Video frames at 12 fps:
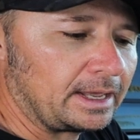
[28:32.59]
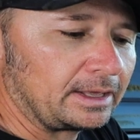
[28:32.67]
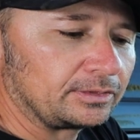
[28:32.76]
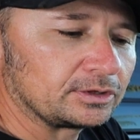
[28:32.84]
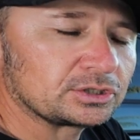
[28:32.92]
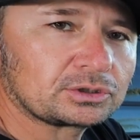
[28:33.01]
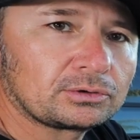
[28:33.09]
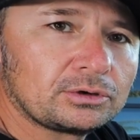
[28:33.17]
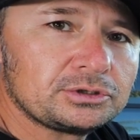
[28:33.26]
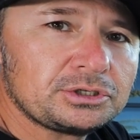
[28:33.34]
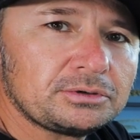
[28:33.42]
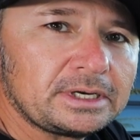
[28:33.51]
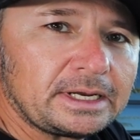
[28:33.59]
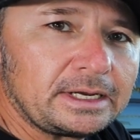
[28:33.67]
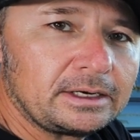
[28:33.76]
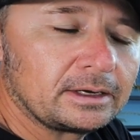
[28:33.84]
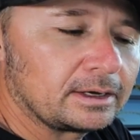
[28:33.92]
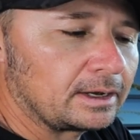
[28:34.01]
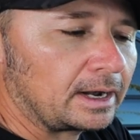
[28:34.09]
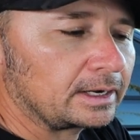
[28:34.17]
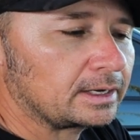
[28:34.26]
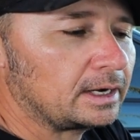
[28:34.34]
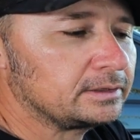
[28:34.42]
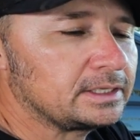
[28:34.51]
and the screws you need. I
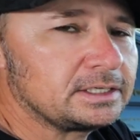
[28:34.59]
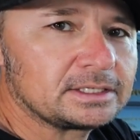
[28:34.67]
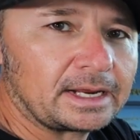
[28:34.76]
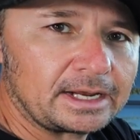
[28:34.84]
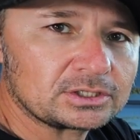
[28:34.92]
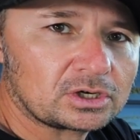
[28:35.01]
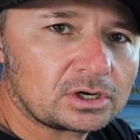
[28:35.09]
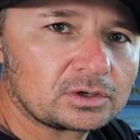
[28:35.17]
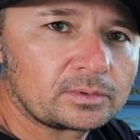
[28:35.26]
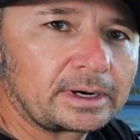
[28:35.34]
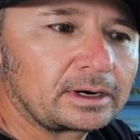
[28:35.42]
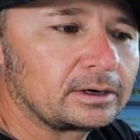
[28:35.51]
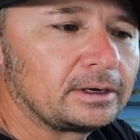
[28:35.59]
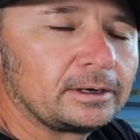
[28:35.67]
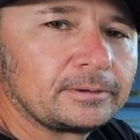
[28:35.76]
got these at Ace Hardware.